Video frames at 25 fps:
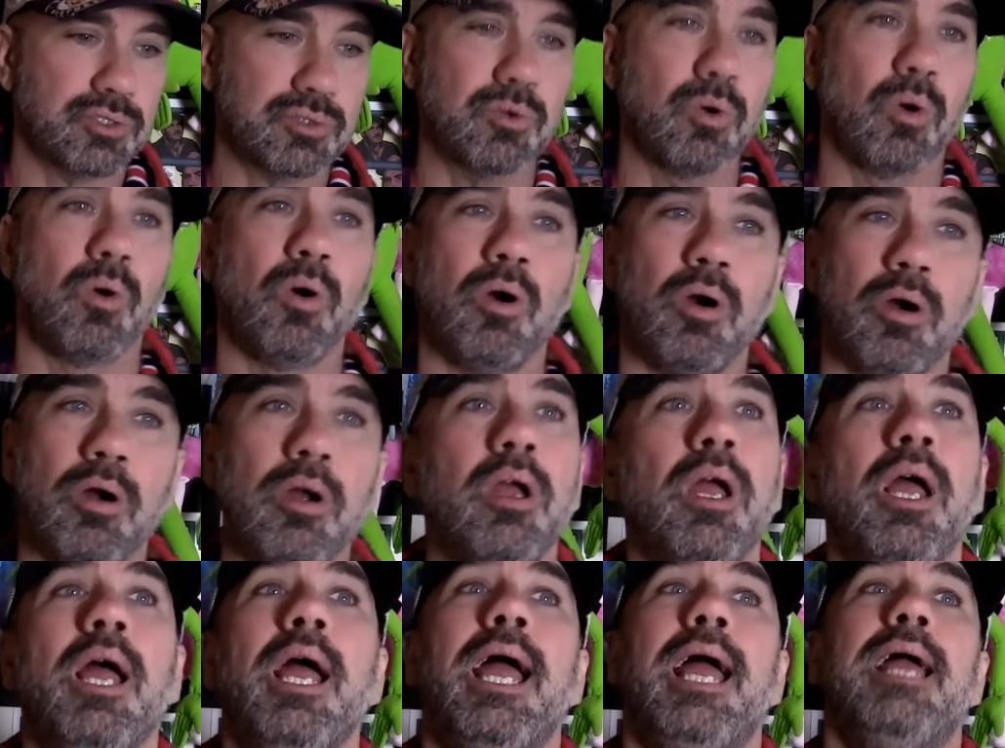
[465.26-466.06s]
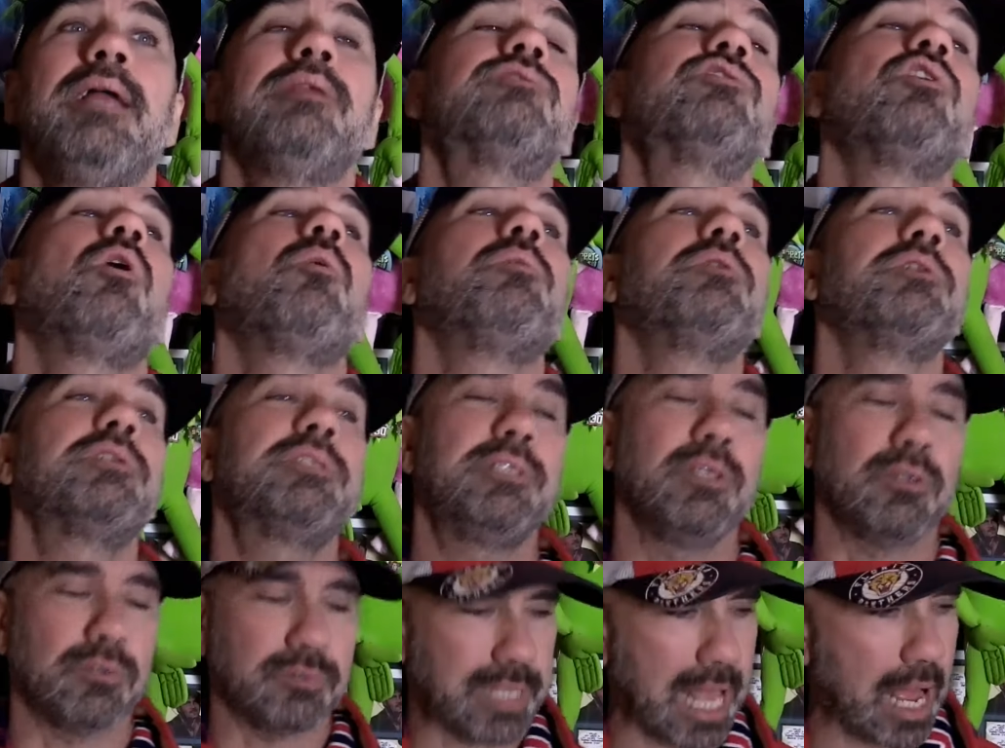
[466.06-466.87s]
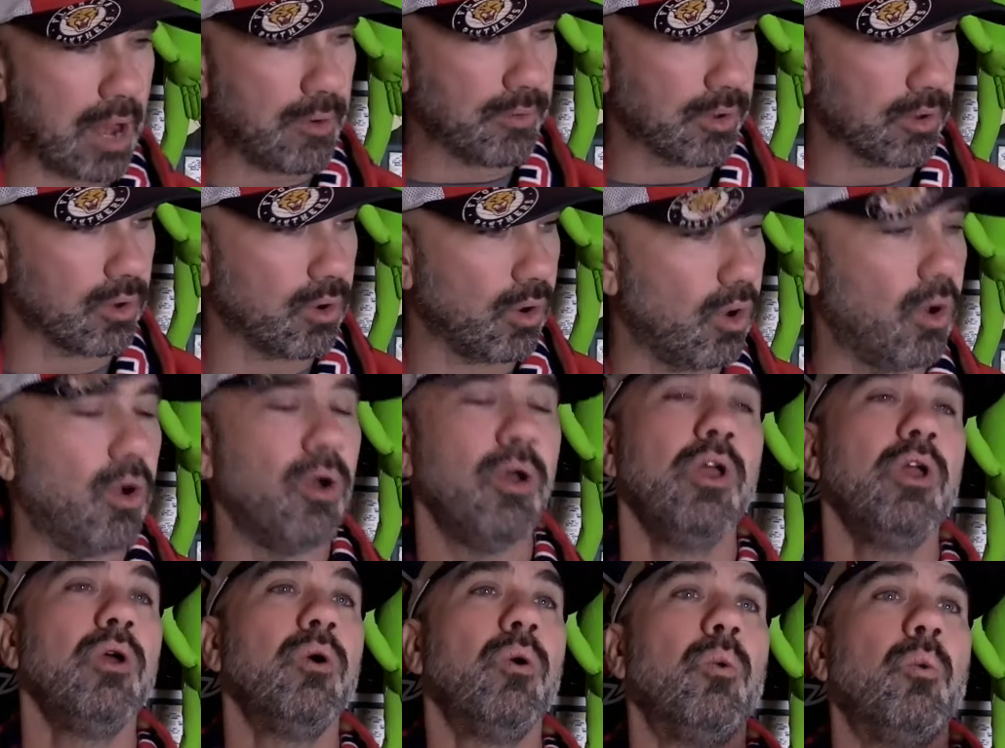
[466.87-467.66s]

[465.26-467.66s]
score, and so we're still down a goal.